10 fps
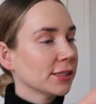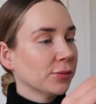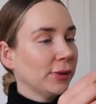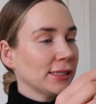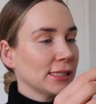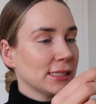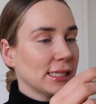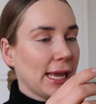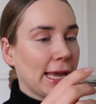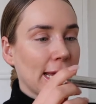So what does it
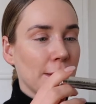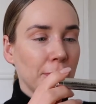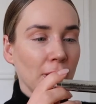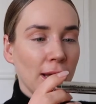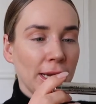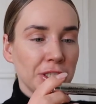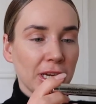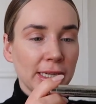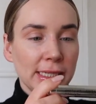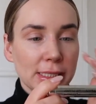say? Apply
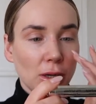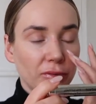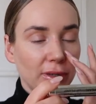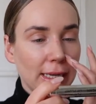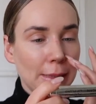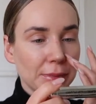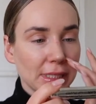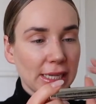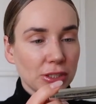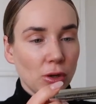gently to over lips
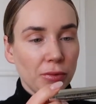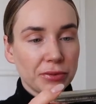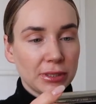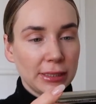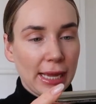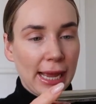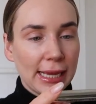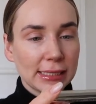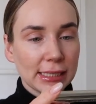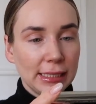as often
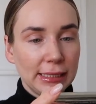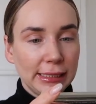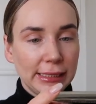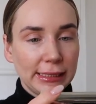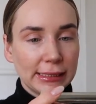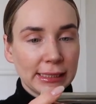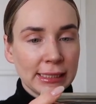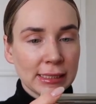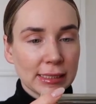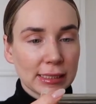as
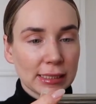needed.